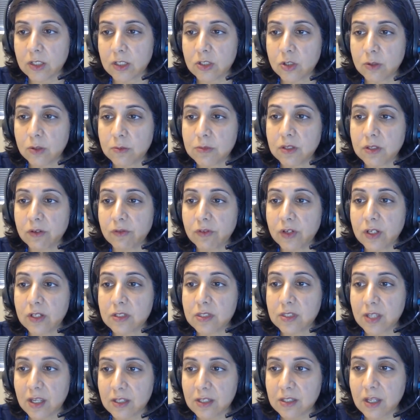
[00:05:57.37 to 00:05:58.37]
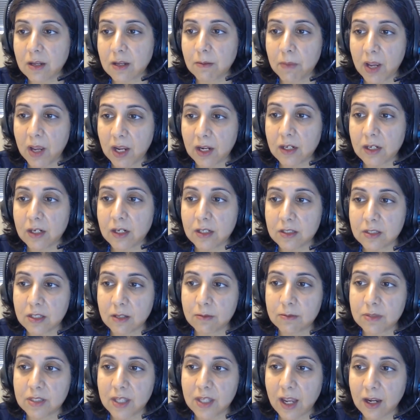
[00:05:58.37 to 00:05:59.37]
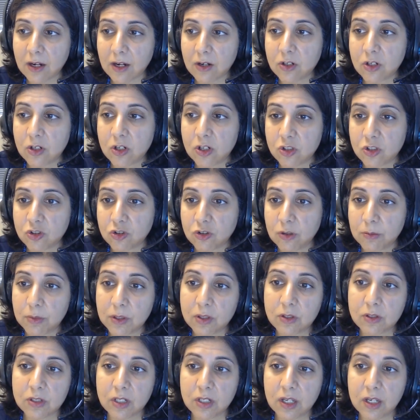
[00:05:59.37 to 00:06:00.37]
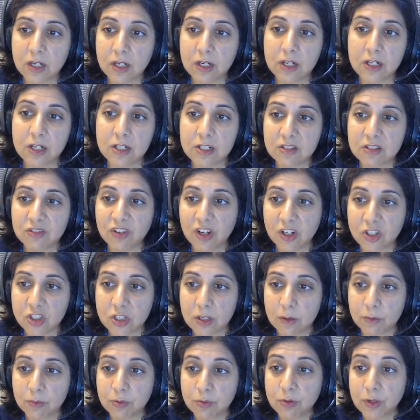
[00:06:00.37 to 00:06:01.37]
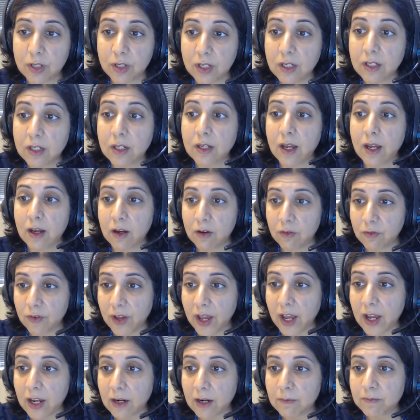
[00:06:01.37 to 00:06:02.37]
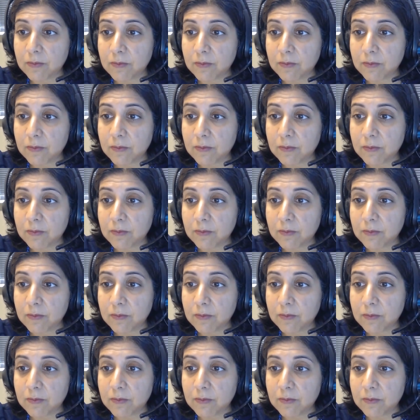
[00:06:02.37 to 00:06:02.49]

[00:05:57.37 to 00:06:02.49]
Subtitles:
terms of assessing mechanisms that could contribute to kidney dysfunction pre-LVAD,